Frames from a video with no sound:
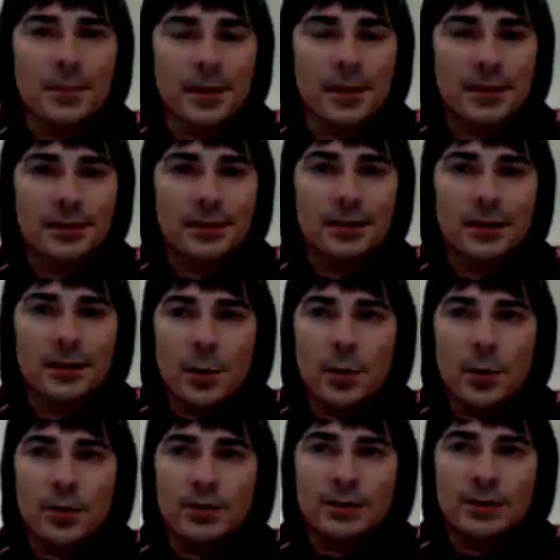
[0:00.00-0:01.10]
method
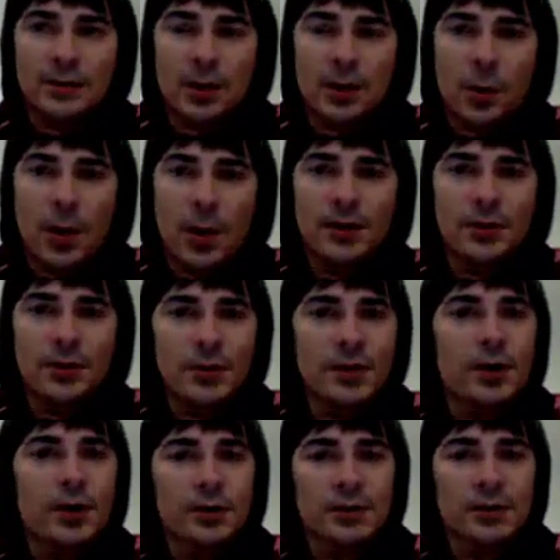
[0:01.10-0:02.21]
with quite
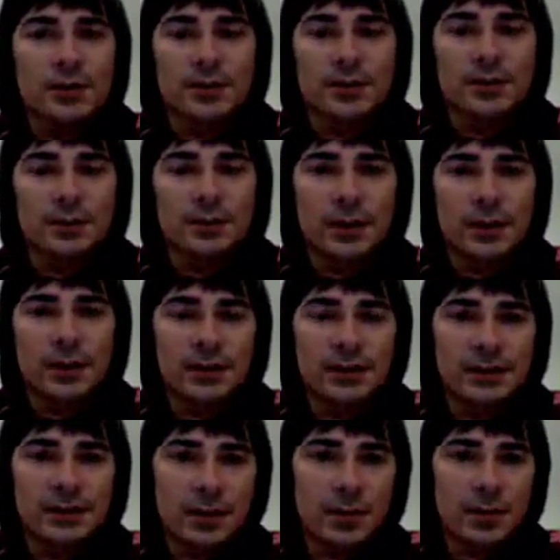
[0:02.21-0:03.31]
unique concepts, because
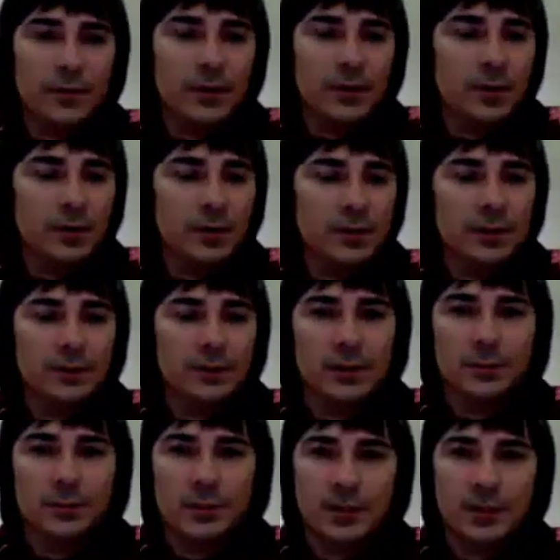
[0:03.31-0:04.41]
some of the concepts
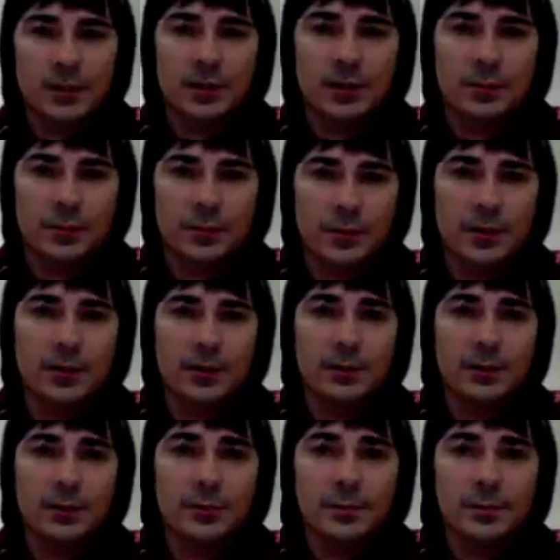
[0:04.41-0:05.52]
that Pizeshkian brought
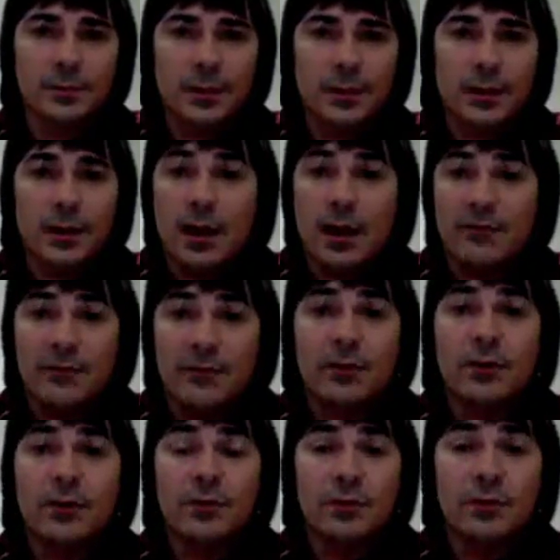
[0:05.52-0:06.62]
up are very
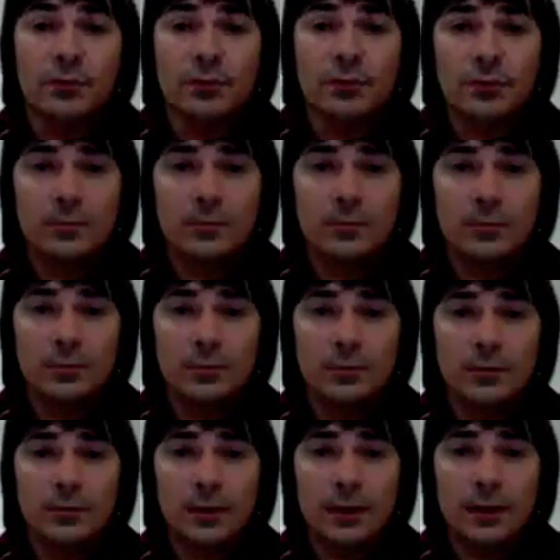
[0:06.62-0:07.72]
new.
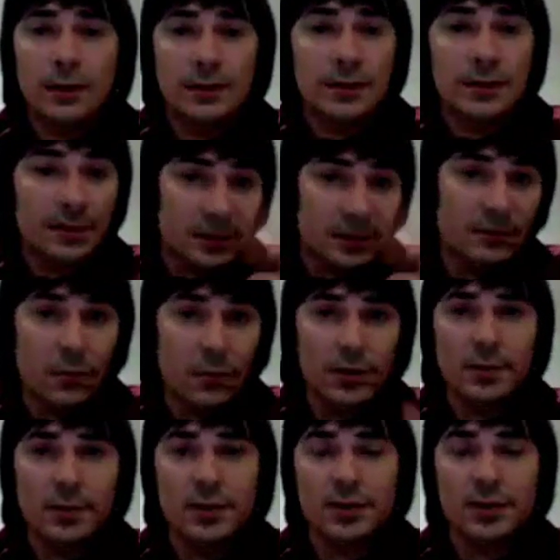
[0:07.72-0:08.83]
Let's say these 4
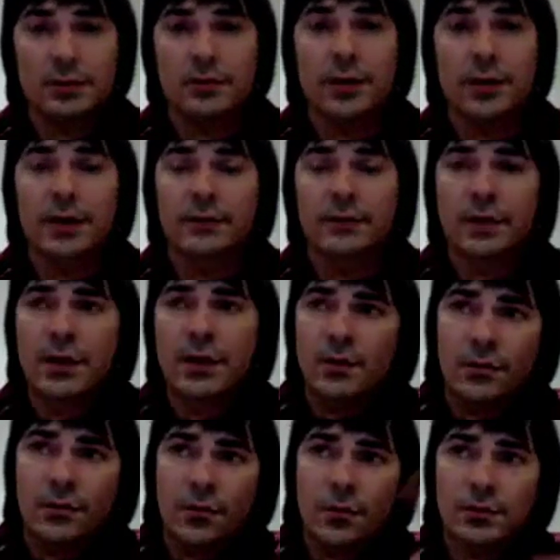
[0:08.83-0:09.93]
dimensions of life,
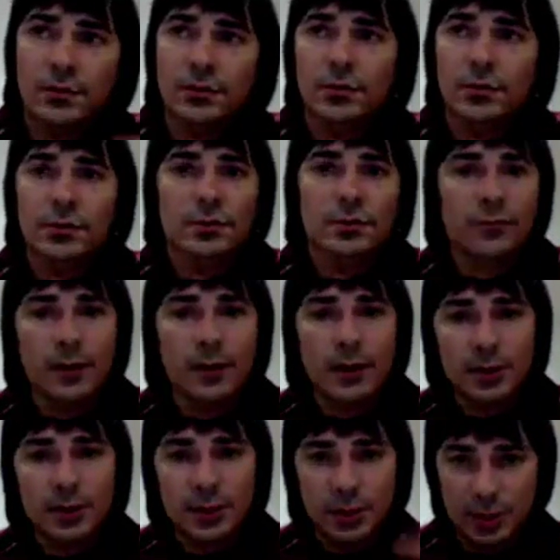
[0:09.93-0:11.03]
4 sorts of
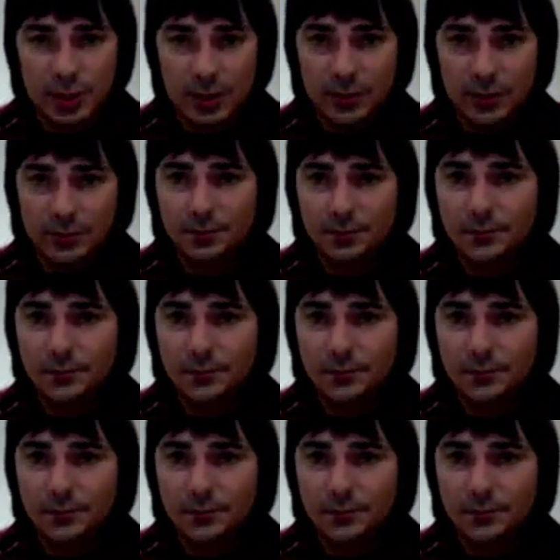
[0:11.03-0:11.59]
relationship.